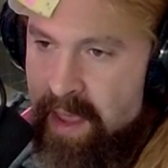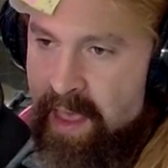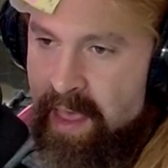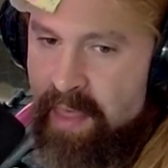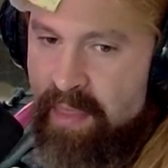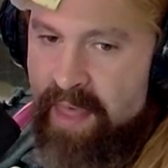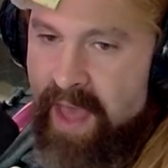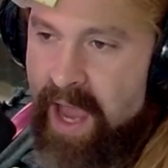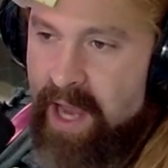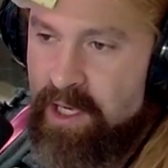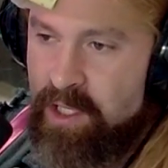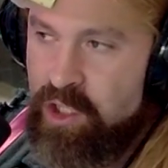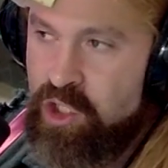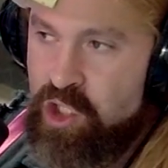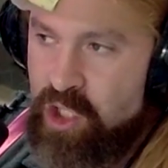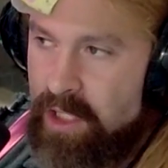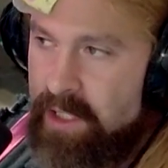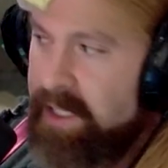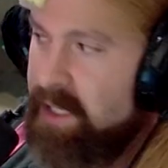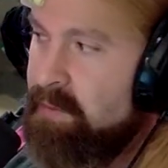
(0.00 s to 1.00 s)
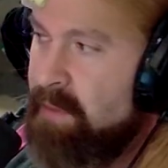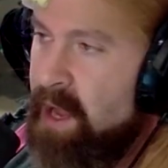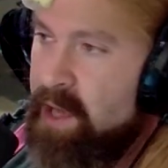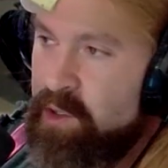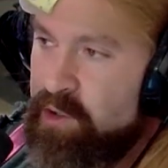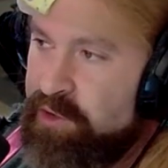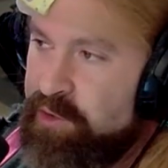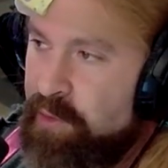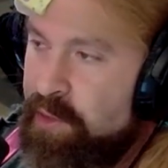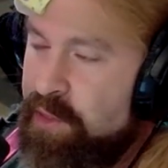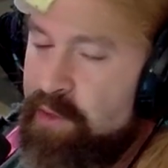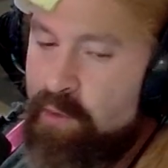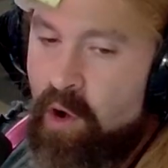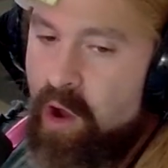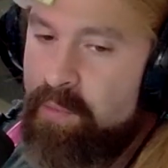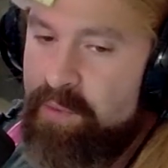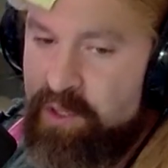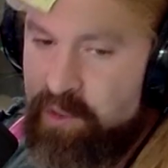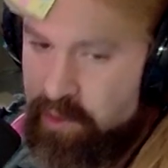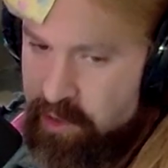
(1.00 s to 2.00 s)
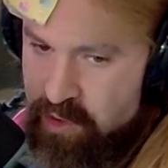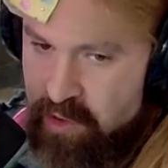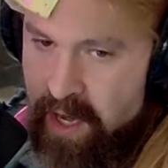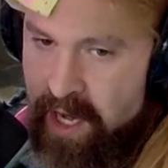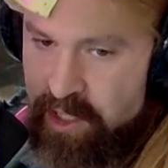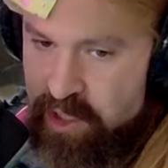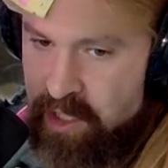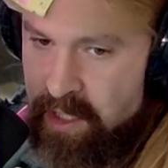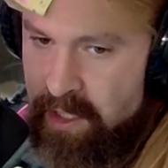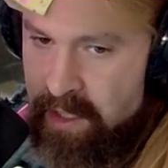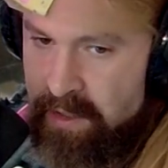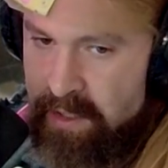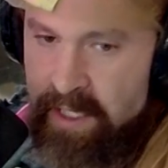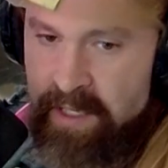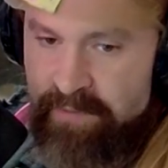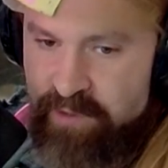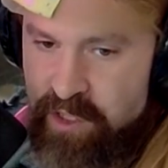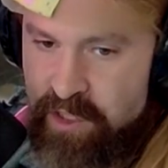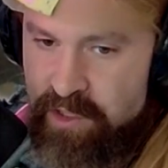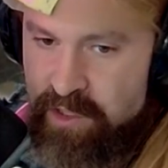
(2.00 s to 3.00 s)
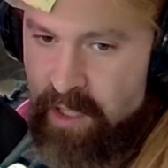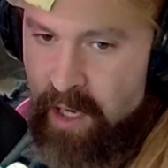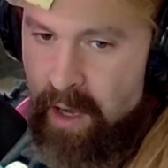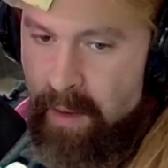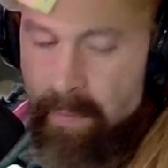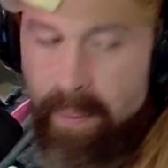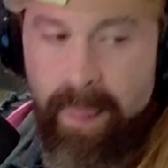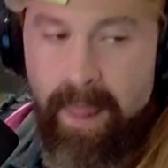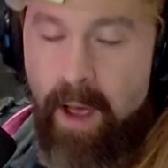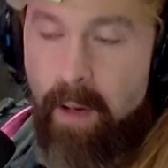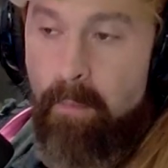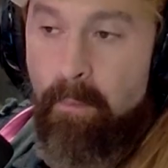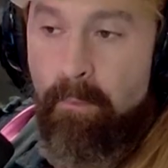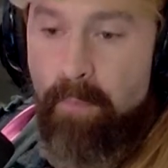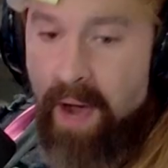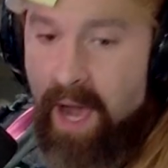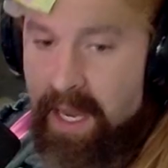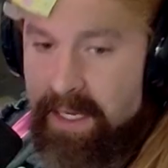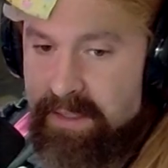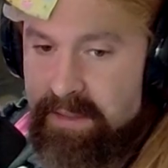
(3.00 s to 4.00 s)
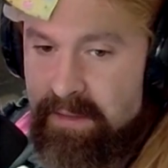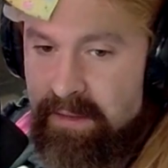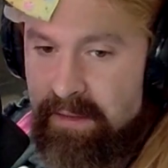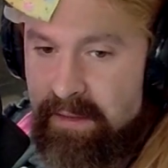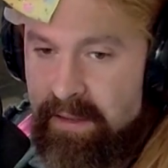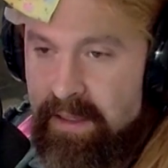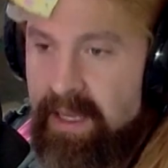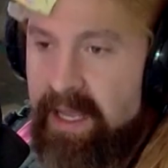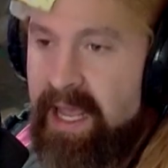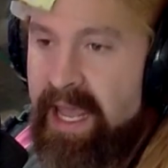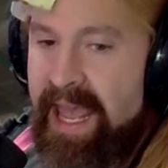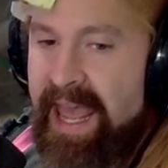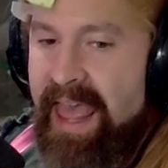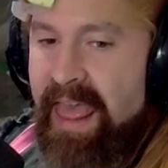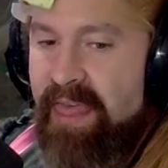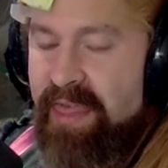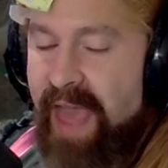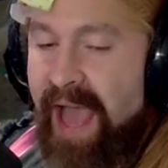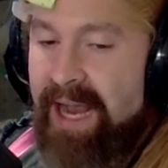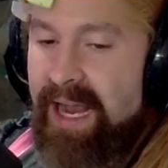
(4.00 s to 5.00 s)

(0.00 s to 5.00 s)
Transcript: that Jillian Michaels would throw up into a trash can if she saw. But that